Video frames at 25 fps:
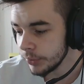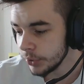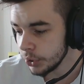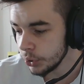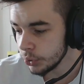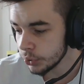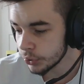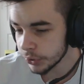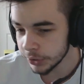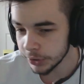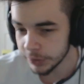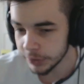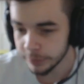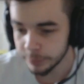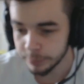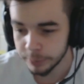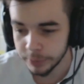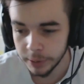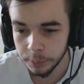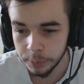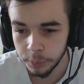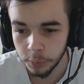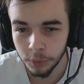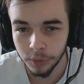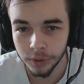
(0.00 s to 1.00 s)
Usually
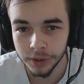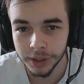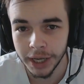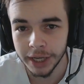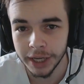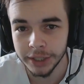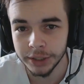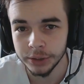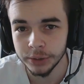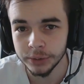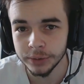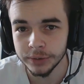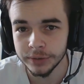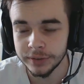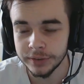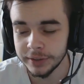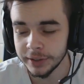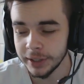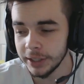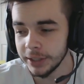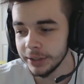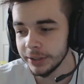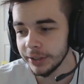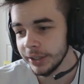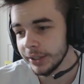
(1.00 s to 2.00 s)
people will lie to you and
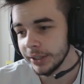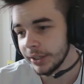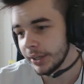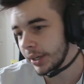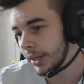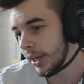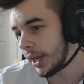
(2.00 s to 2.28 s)
say like,